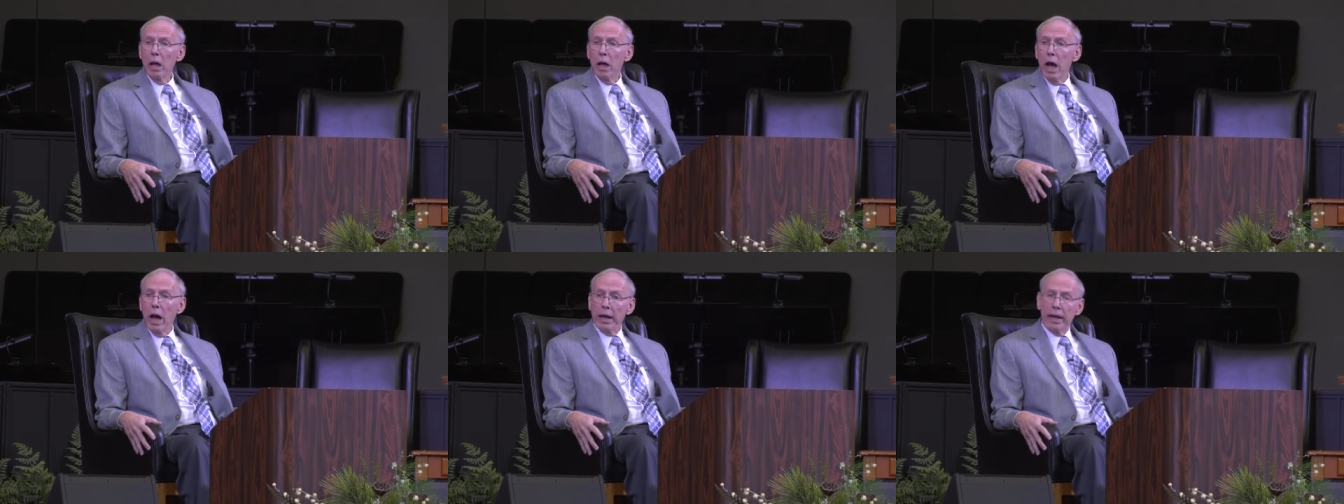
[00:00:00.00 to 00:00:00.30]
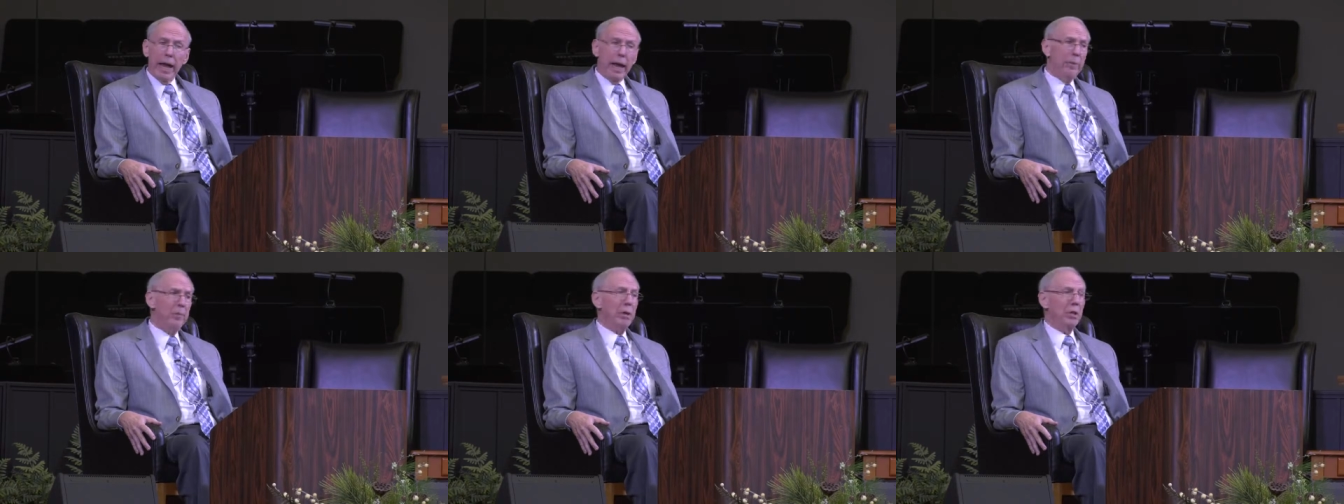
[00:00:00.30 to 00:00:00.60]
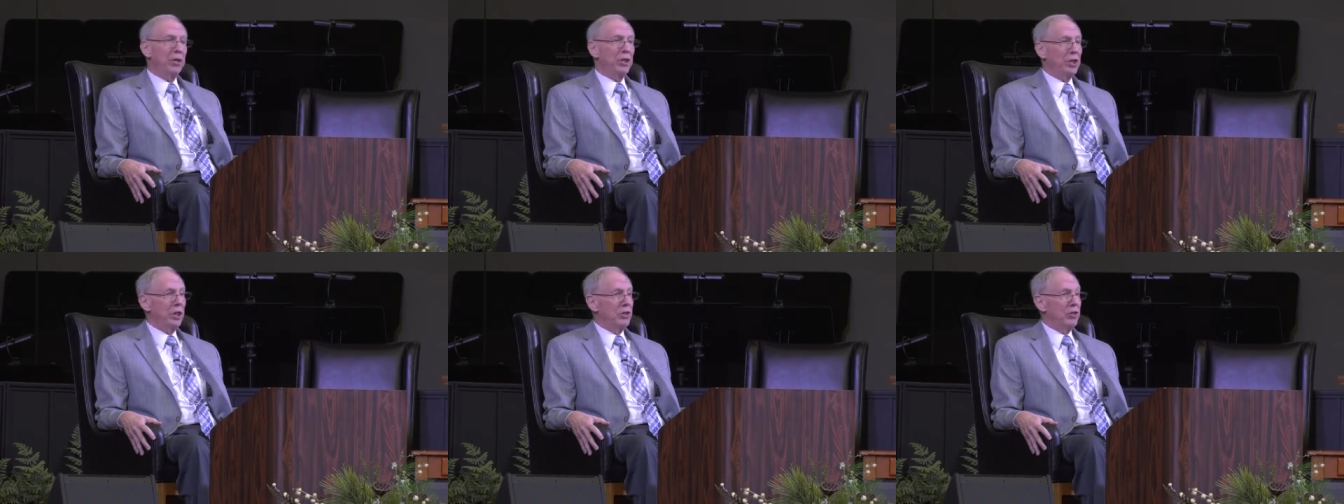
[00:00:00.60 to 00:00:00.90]
I came
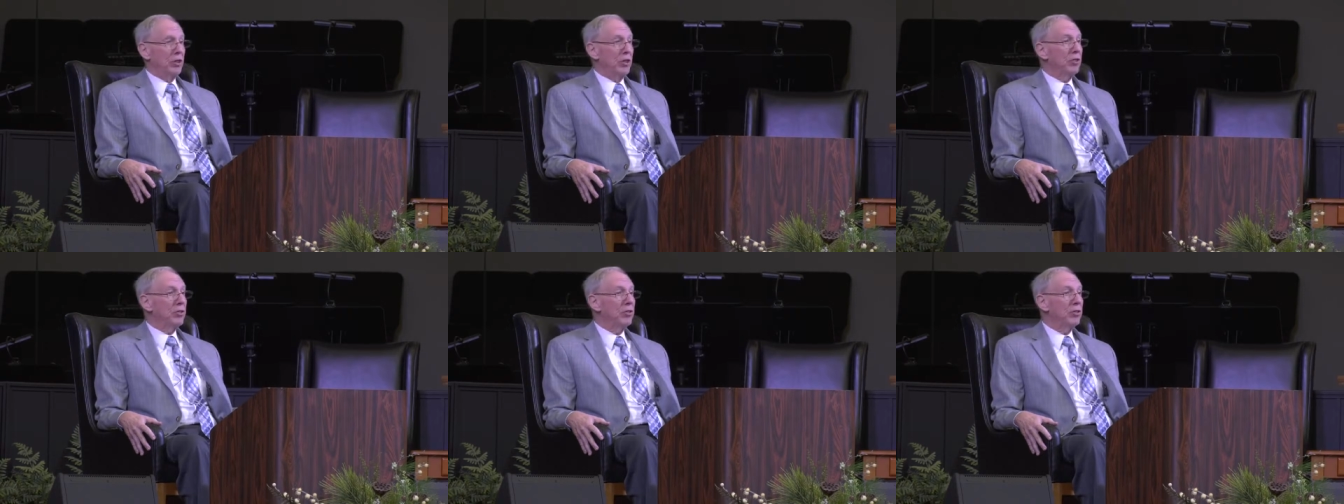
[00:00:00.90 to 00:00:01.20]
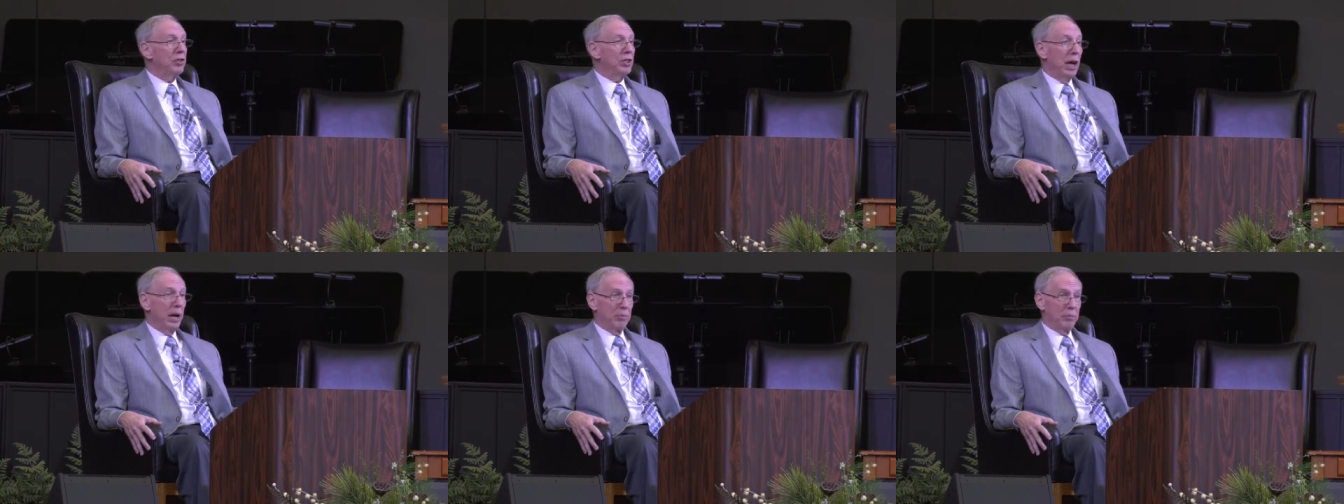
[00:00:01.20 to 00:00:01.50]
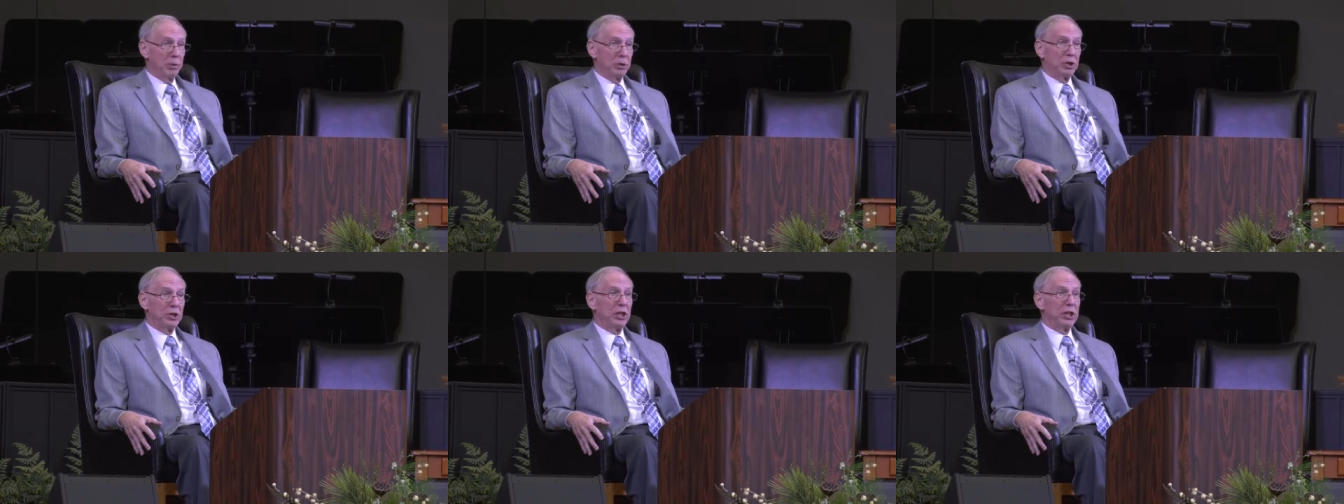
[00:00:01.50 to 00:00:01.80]
to Jesus,
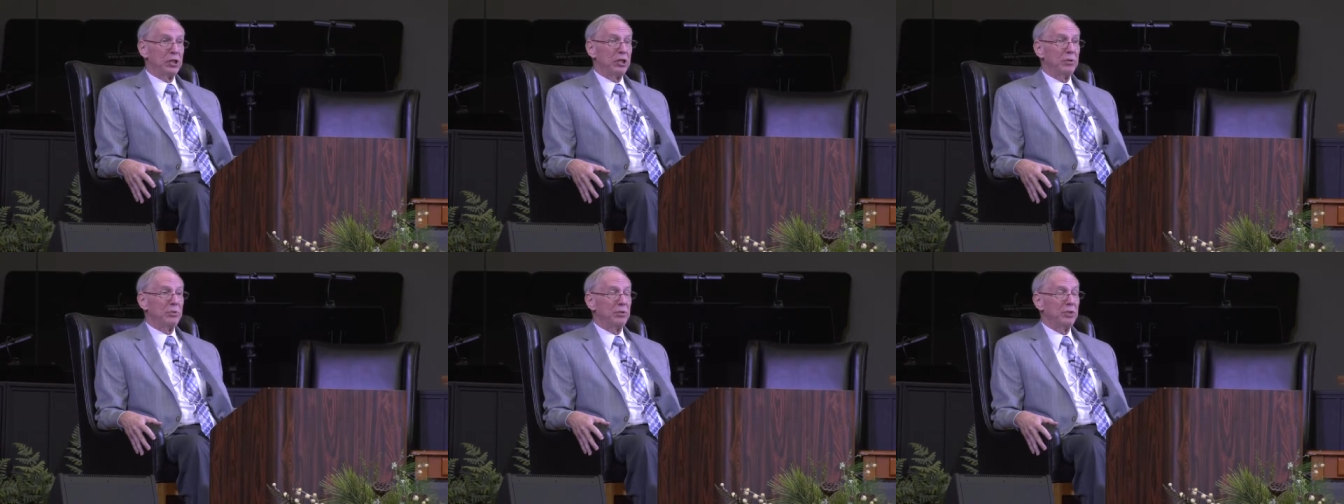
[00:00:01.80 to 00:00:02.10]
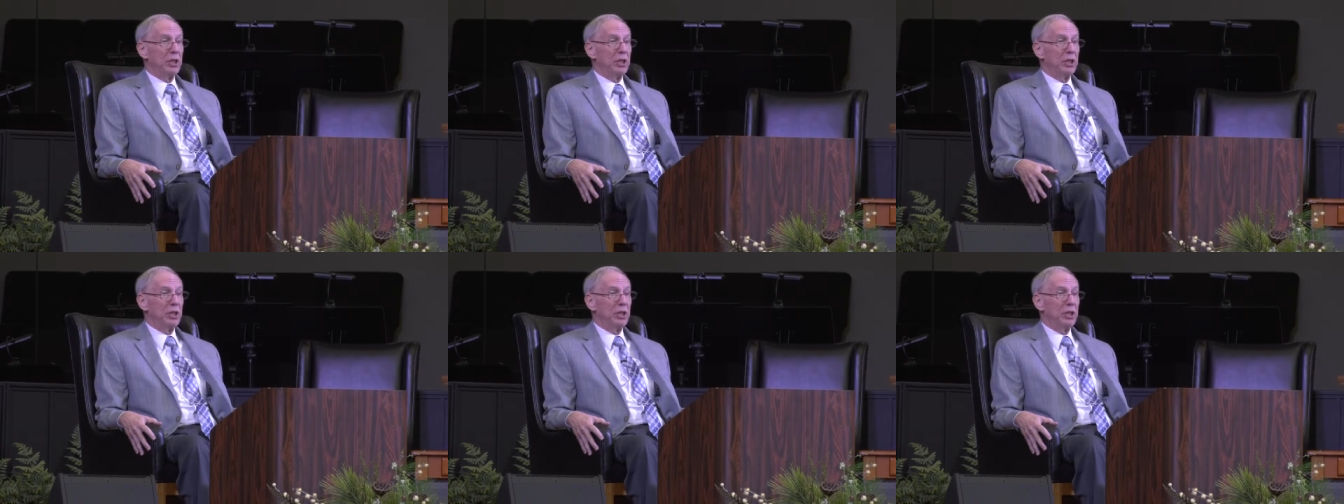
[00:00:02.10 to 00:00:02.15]
chapter six of